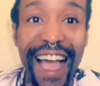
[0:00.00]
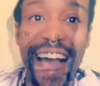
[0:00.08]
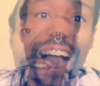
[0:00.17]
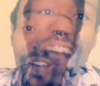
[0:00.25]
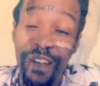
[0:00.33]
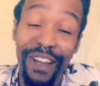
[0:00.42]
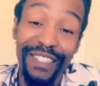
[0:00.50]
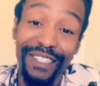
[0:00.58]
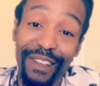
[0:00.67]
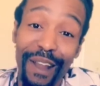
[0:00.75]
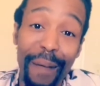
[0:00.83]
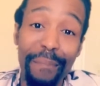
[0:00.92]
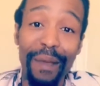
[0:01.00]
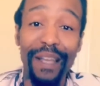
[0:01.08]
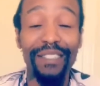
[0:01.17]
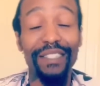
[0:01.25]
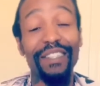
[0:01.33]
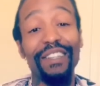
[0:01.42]
All right, so that
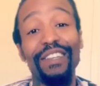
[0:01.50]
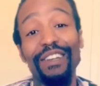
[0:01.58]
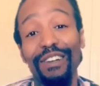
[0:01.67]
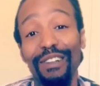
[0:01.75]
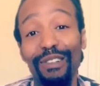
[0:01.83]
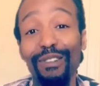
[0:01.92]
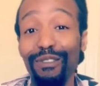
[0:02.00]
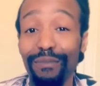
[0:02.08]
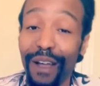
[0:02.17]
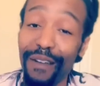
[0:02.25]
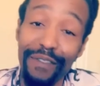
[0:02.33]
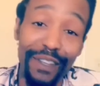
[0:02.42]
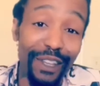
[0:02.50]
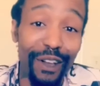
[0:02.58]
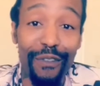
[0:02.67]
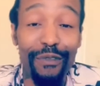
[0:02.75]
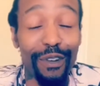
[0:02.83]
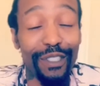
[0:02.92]
basically concludes my video
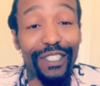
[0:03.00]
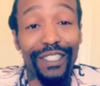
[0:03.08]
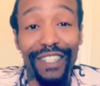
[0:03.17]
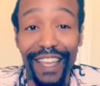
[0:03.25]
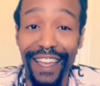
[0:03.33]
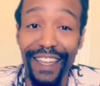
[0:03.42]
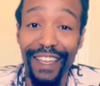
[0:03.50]
for today.